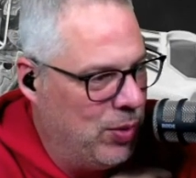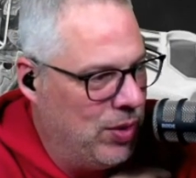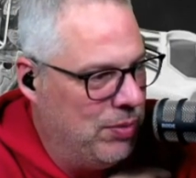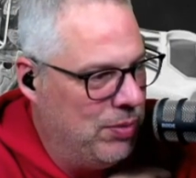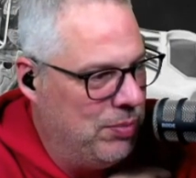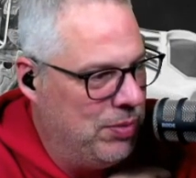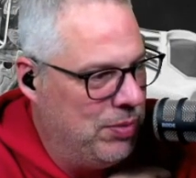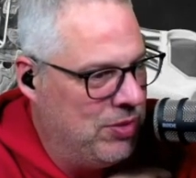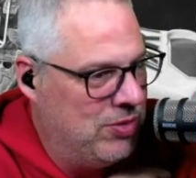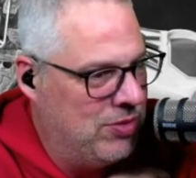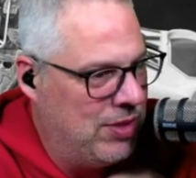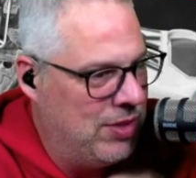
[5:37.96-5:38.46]

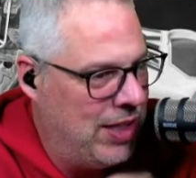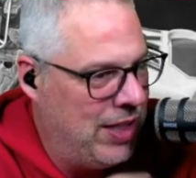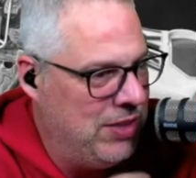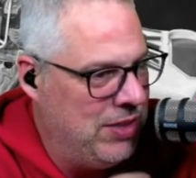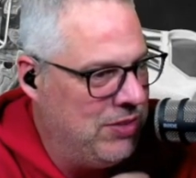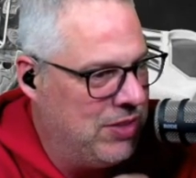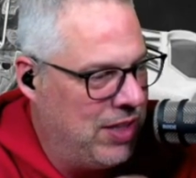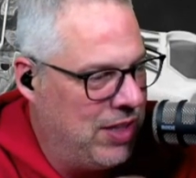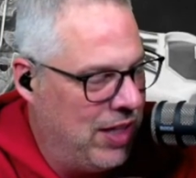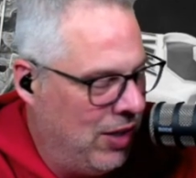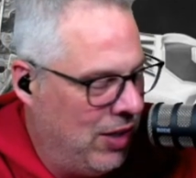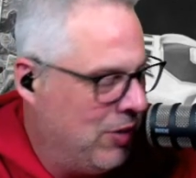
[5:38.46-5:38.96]
besides
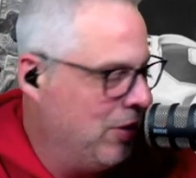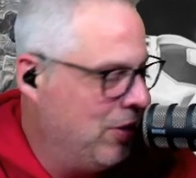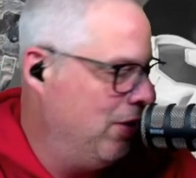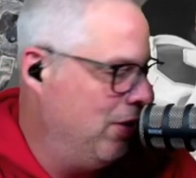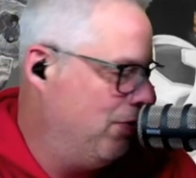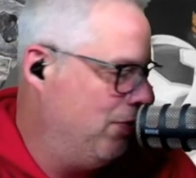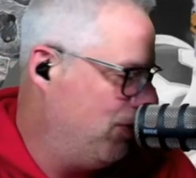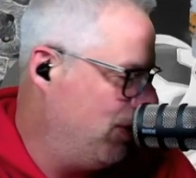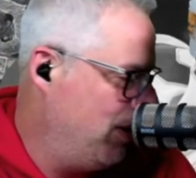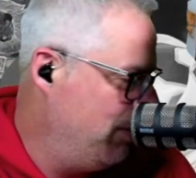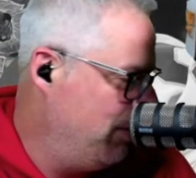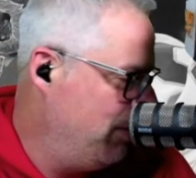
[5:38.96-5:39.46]
Calgary
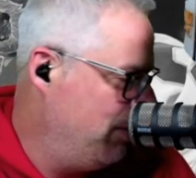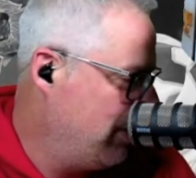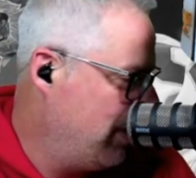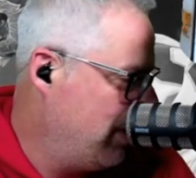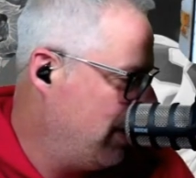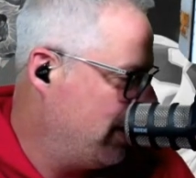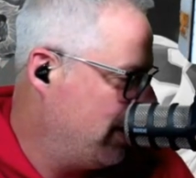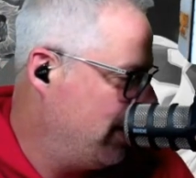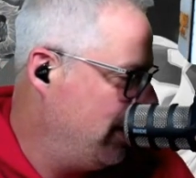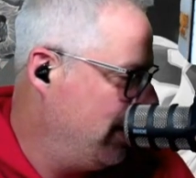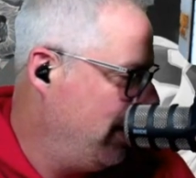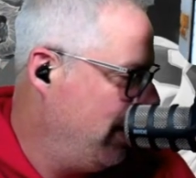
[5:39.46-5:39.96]
Flames
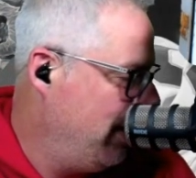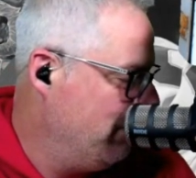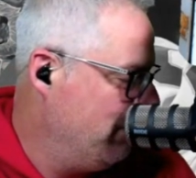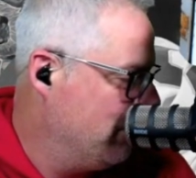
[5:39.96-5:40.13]
hockey games.